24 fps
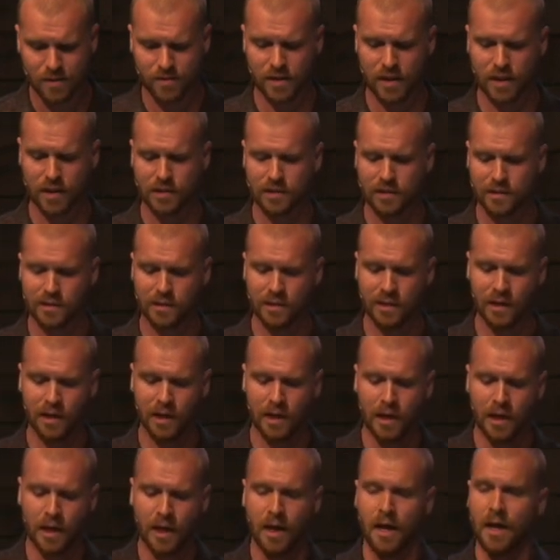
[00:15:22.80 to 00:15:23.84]
us.
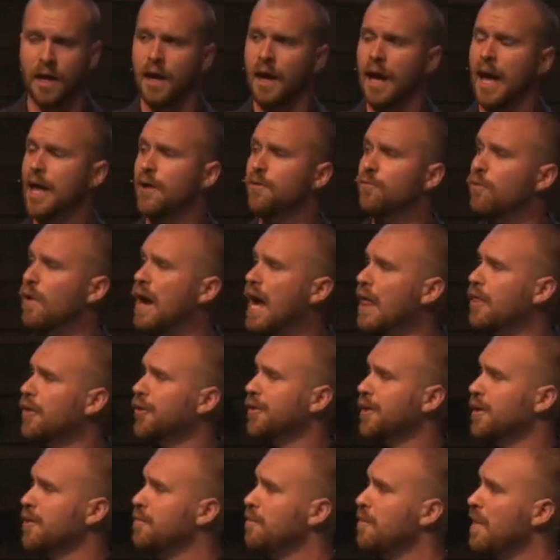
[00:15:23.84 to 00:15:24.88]
And rather
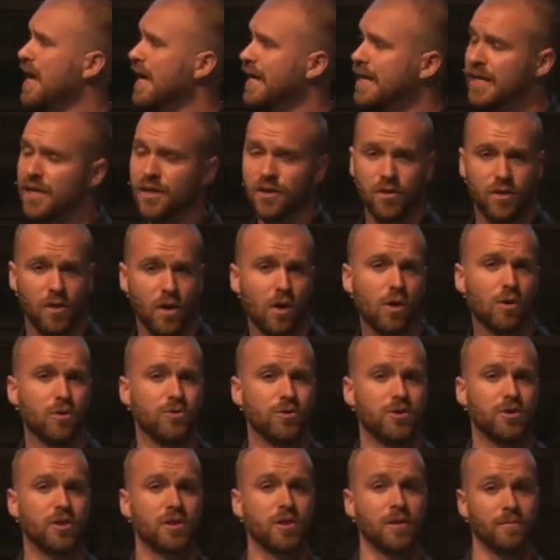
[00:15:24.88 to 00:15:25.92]
than making
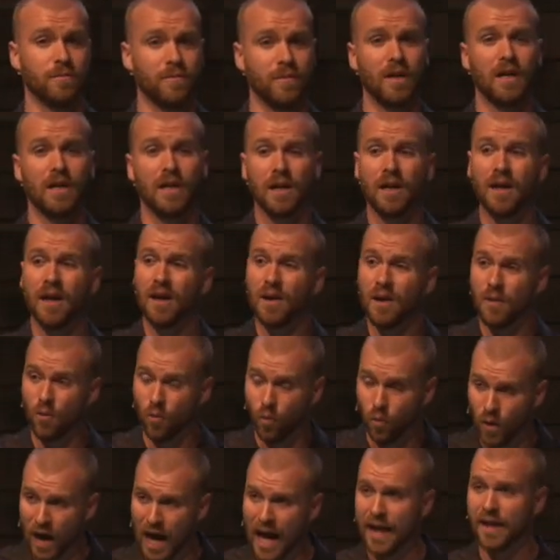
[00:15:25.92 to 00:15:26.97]
those
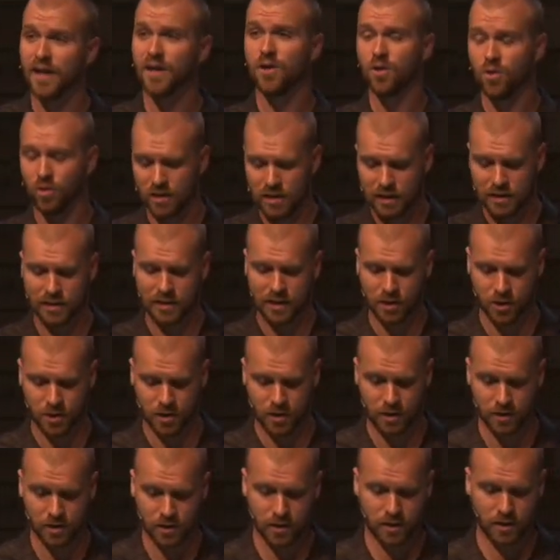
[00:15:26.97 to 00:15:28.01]
radical
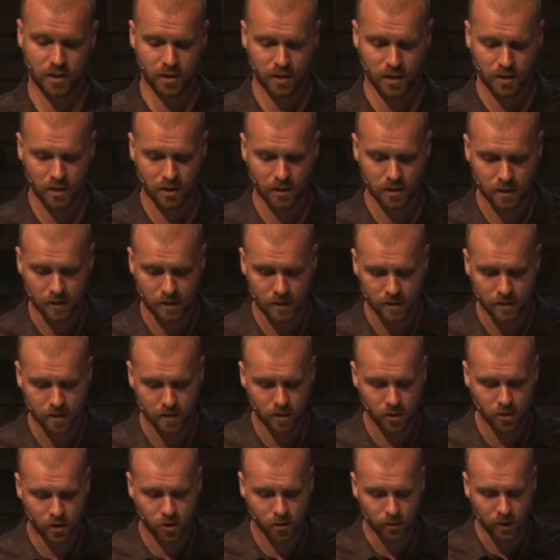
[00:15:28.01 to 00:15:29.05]
decisions
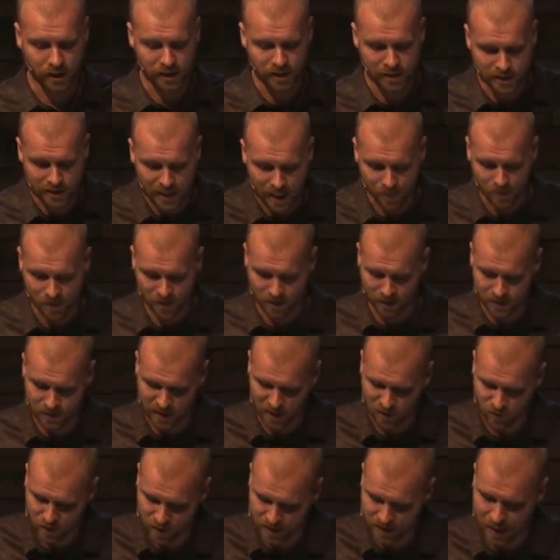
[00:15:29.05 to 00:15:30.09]
to accept this
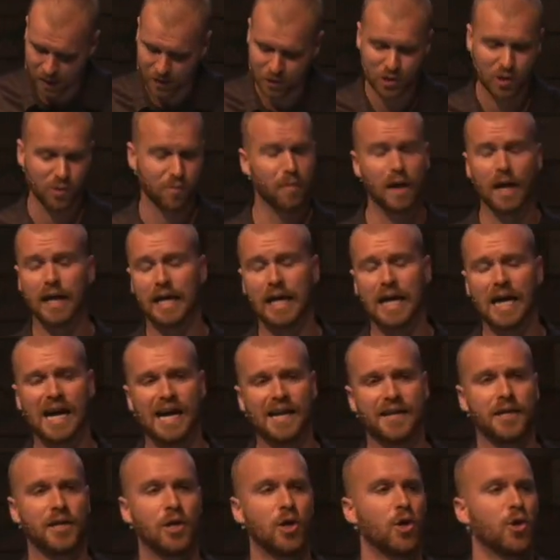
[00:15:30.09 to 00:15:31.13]
invitation by
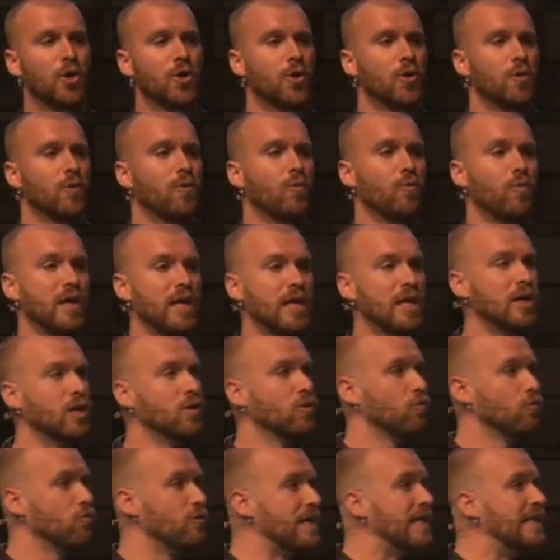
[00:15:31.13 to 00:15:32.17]
God, we
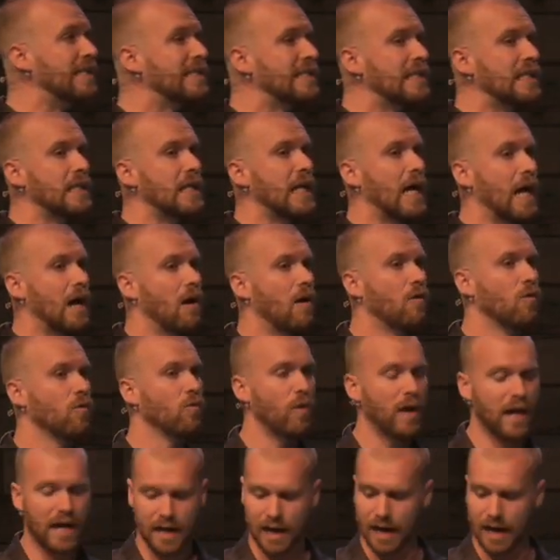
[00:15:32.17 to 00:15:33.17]
reason our way